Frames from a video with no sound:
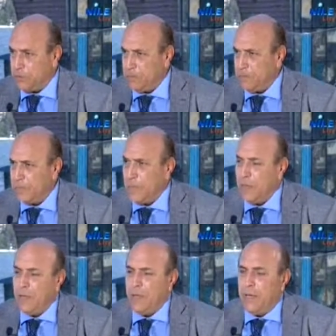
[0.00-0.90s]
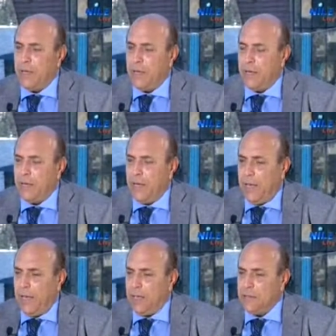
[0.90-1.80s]
Mm
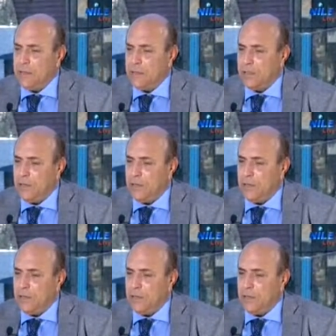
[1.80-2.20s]
-hmm. And